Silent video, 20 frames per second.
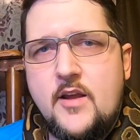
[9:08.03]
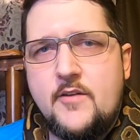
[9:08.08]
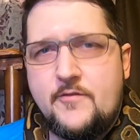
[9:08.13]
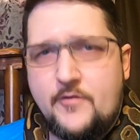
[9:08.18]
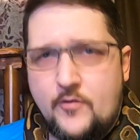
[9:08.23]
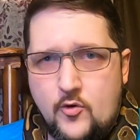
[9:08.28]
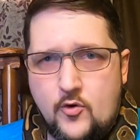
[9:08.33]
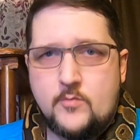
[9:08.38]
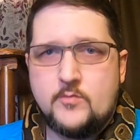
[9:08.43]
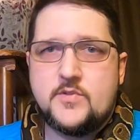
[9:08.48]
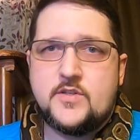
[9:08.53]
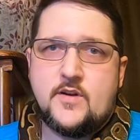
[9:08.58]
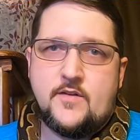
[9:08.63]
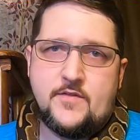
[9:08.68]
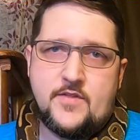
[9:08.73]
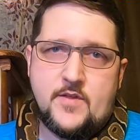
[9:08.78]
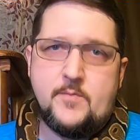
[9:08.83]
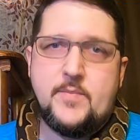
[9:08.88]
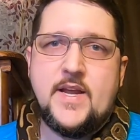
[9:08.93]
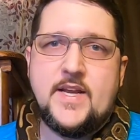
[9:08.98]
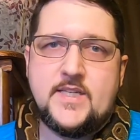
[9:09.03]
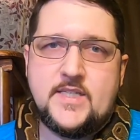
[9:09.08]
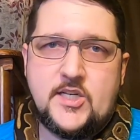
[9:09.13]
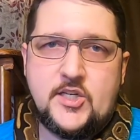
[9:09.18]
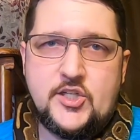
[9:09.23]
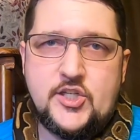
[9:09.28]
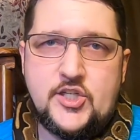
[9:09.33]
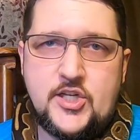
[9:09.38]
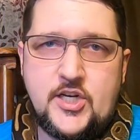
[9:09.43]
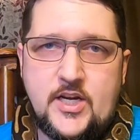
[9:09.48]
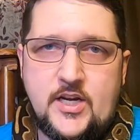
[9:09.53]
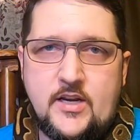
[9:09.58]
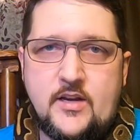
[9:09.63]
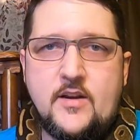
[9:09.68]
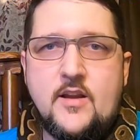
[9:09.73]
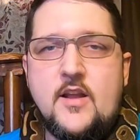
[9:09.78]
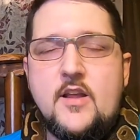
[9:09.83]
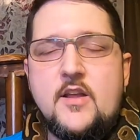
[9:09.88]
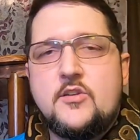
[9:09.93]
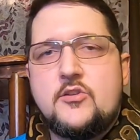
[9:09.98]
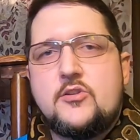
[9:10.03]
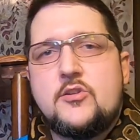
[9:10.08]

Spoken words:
forms of the basic gene.